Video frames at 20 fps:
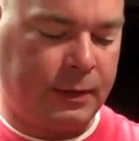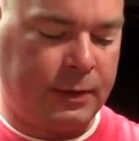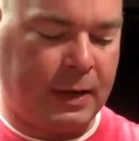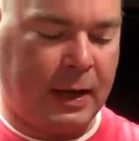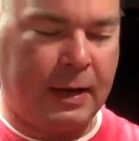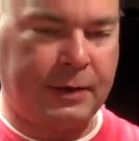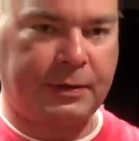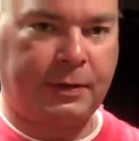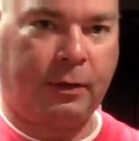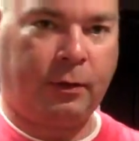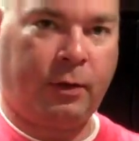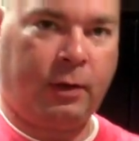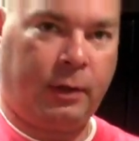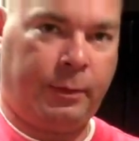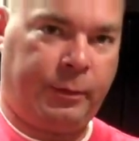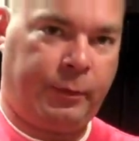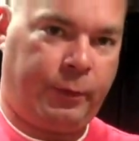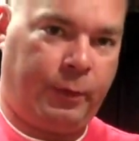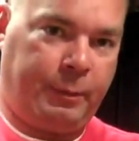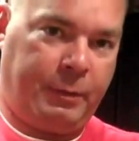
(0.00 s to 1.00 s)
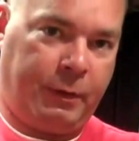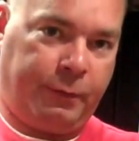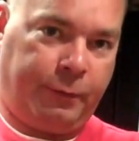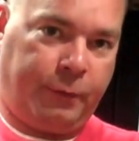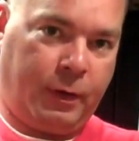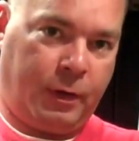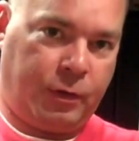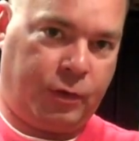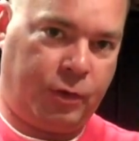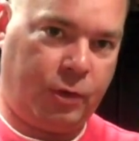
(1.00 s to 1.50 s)
Tasso comes from the
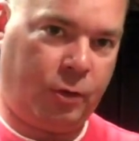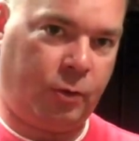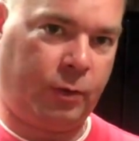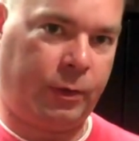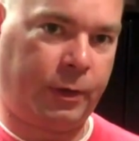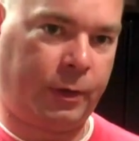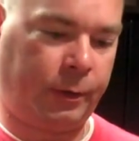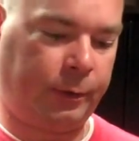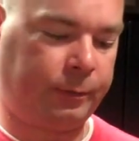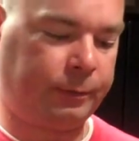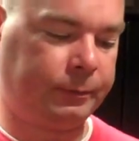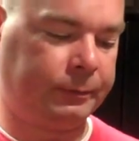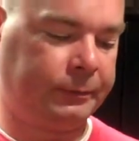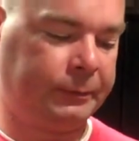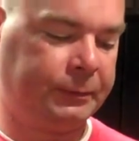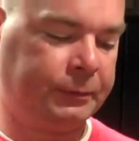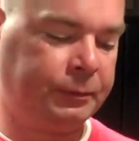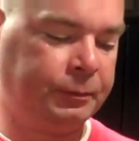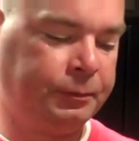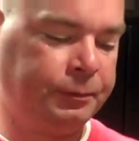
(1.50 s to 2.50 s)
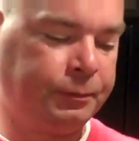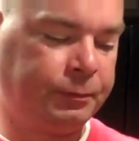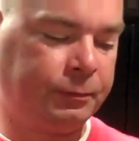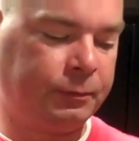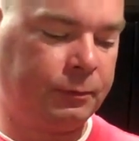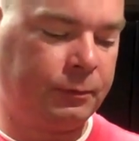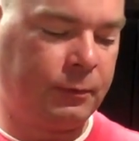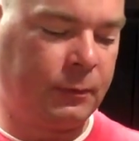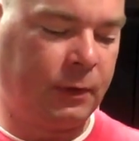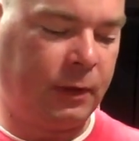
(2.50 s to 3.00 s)
front shoulder.
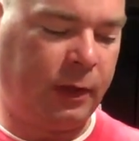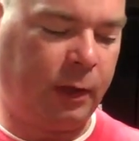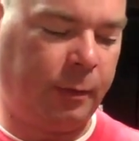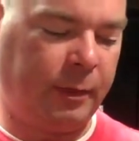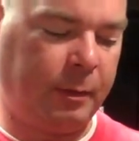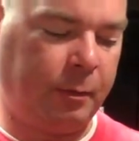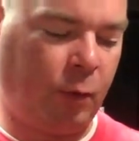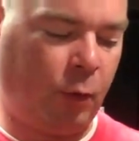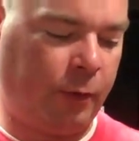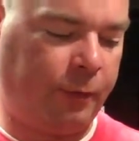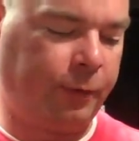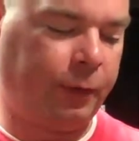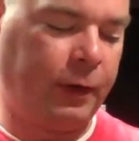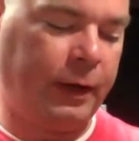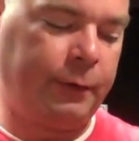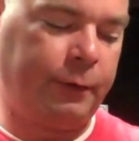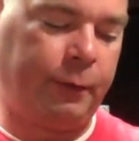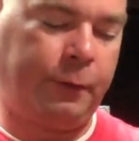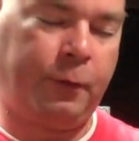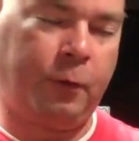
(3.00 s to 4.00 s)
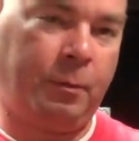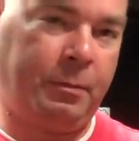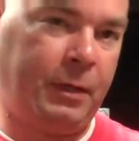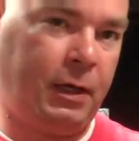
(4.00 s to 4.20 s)
A little bit more flavorful